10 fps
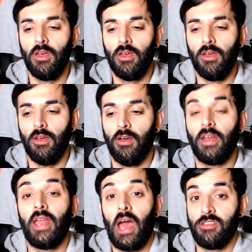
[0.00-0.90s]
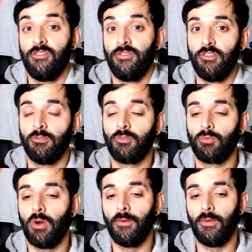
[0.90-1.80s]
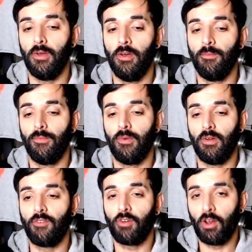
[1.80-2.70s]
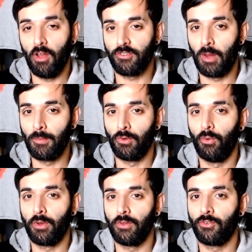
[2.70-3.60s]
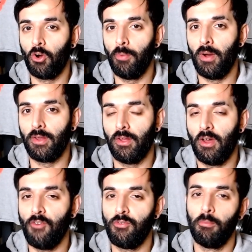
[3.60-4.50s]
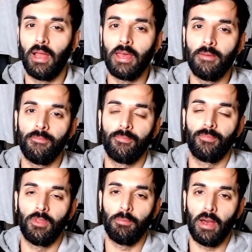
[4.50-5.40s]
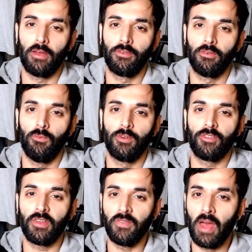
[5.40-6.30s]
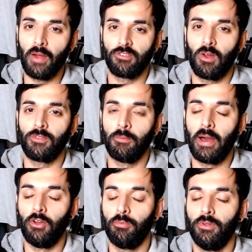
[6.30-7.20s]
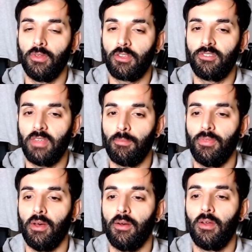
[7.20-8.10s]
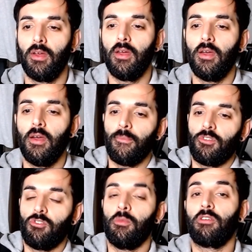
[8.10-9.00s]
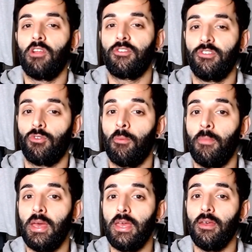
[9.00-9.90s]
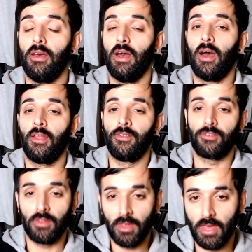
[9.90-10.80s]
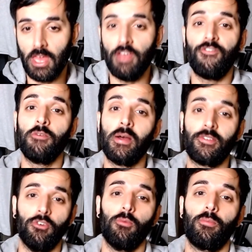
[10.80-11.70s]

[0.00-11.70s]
and how you've used them as well. I've got a lot of time in the Hori control pad, and I often blame the pad, but I think now it's time to man up and accept that some of those losses are on me. And if you mess up,